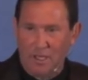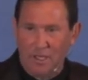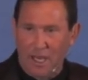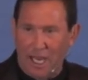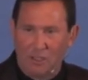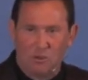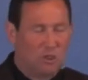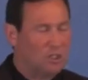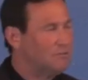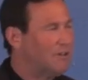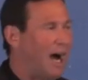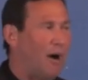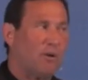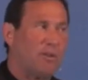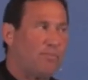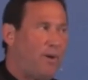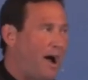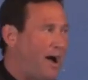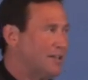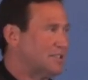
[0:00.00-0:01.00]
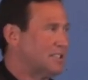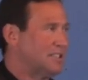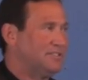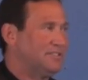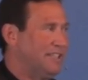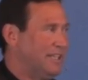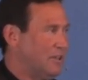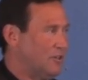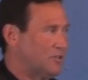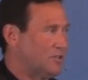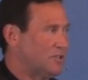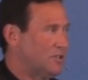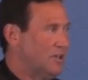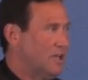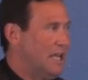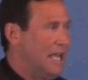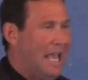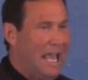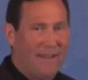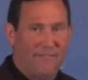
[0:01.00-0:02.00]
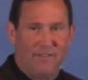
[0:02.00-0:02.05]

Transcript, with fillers: I do a lot with positive leaders. If